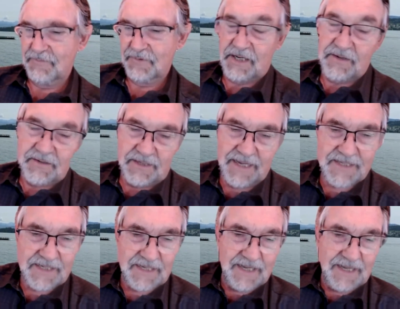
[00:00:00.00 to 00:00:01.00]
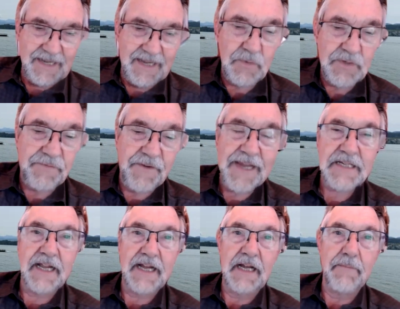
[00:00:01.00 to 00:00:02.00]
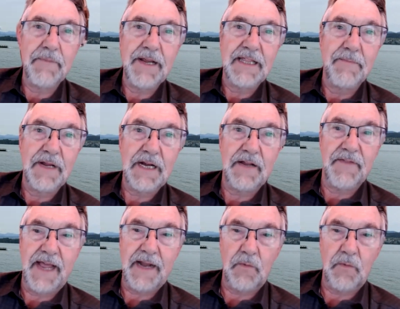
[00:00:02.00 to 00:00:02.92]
So it was fascinating to be in the middle of that.